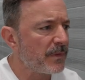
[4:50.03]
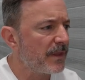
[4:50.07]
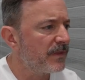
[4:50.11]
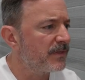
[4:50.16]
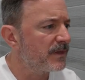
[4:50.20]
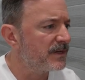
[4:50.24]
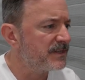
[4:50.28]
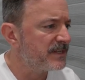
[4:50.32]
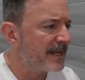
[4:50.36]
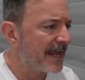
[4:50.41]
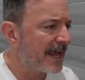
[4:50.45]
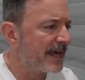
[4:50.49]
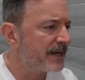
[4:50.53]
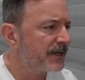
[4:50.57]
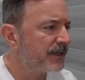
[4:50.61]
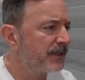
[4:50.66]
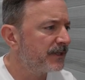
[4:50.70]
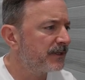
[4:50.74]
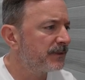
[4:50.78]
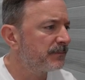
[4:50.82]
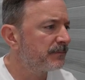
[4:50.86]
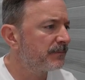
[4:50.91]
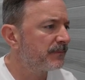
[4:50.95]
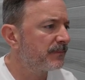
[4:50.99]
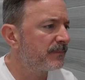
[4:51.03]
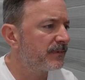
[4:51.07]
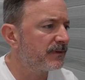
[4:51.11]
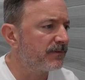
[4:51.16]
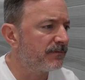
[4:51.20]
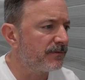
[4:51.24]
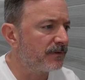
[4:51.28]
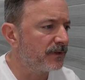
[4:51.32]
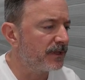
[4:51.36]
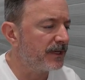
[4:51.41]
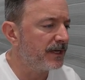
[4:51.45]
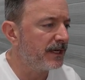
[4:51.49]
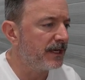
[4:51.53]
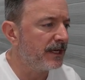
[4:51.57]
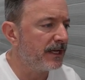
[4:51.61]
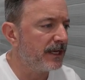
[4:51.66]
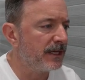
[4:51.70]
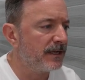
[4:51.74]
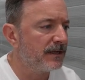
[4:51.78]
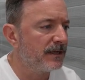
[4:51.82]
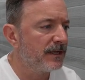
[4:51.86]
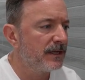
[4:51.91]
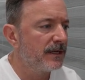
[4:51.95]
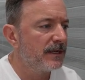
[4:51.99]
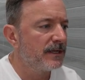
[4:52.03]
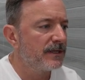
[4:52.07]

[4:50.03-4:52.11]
The data, the validity,